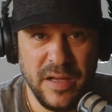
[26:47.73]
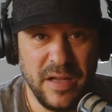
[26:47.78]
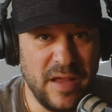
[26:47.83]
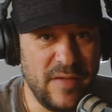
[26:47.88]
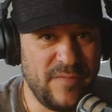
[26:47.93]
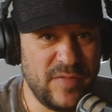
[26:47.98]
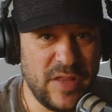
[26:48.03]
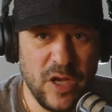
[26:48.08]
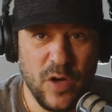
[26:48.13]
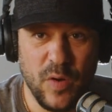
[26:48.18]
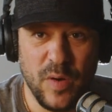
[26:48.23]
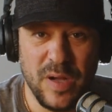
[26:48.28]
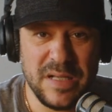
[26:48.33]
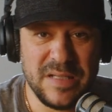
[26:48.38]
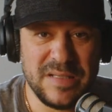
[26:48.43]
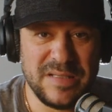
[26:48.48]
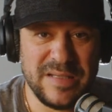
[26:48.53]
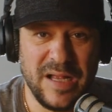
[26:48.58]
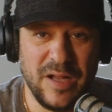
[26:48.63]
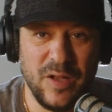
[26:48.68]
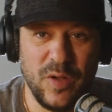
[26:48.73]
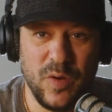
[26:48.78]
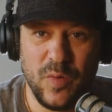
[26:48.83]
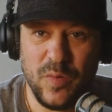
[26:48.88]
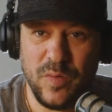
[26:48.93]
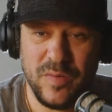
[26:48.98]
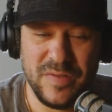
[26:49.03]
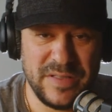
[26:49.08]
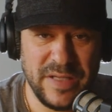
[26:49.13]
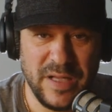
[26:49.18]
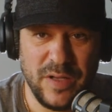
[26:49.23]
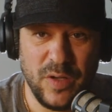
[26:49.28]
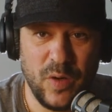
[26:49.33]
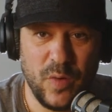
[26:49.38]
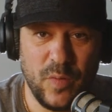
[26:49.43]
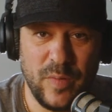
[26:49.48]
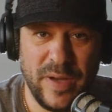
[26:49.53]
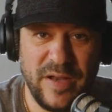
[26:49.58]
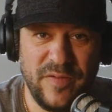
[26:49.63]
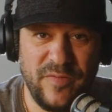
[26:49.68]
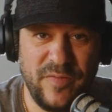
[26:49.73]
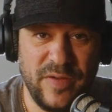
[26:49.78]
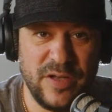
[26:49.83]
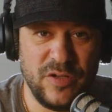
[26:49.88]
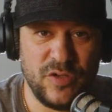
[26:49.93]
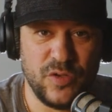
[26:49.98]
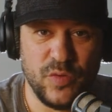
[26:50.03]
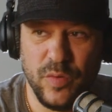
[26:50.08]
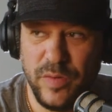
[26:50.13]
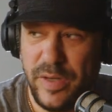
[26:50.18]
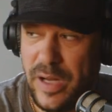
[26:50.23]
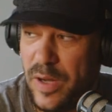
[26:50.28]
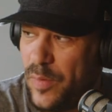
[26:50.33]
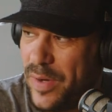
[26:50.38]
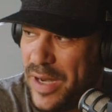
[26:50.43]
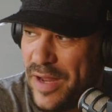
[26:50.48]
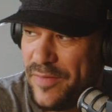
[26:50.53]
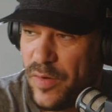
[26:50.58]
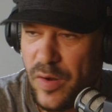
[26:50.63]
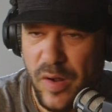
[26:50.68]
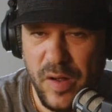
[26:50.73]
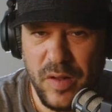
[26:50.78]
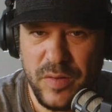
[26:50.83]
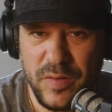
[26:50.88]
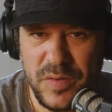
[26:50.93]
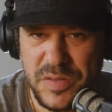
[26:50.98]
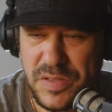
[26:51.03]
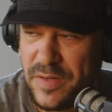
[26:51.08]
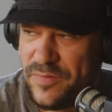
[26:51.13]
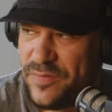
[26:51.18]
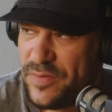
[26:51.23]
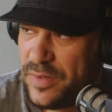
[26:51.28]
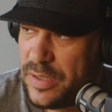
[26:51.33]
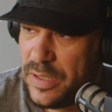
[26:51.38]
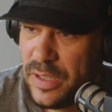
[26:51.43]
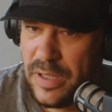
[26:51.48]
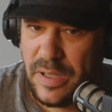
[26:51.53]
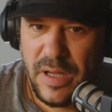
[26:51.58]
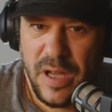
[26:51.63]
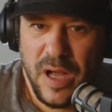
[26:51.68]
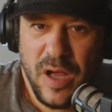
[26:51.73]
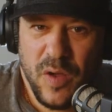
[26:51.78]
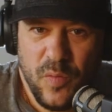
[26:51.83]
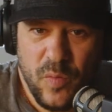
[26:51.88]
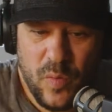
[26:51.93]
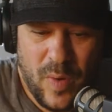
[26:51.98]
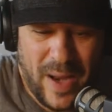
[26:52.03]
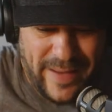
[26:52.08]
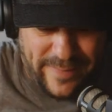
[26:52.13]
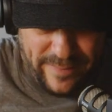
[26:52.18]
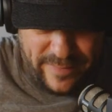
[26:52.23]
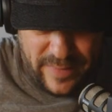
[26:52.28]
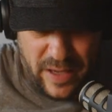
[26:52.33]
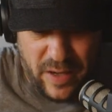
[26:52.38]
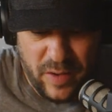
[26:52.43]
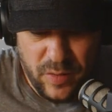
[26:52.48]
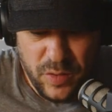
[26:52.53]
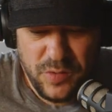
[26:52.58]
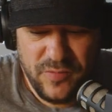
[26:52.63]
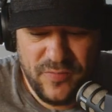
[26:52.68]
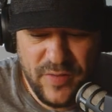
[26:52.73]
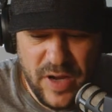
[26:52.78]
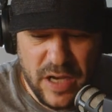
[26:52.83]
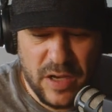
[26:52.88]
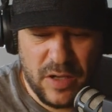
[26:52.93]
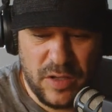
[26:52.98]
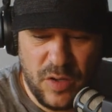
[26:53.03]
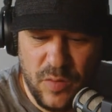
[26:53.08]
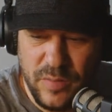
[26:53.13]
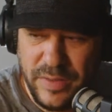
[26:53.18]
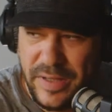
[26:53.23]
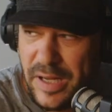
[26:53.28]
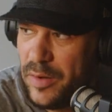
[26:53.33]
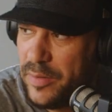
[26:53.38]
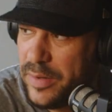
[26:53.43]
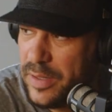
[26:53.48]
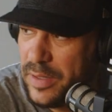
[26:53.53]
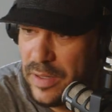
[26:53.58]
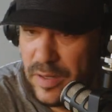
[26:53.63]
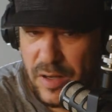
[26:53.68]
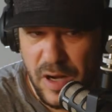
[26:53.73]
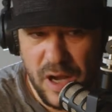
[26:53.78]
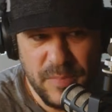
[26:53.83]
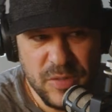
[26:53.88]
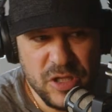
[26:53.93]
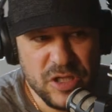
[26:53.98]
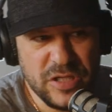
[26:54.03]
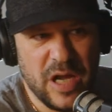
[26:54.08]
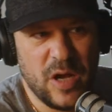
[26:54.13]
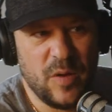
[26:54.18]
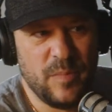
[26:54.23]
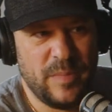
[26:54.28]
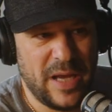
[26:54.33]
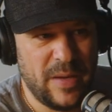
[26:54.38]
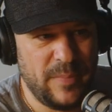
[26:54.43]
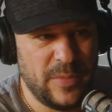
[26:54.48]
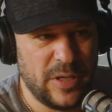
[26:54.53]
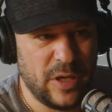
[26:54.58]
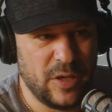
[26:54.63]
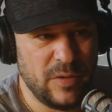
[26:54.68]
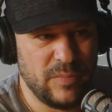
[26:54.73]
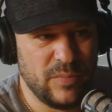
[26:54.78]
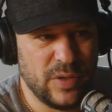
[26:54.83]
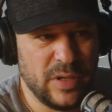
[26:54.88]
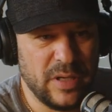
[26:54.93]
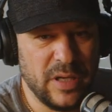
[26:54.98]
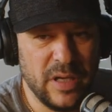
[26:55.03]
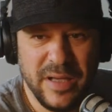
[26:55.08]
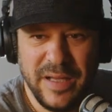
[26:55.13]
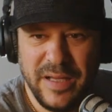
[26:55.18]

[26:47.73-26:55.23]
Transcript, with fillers: If they go on Zillow, Zillow, Redfin, Trulia, whatever, all those different, right there, you've got a loan calculator. How much down payment are you yeah. putting?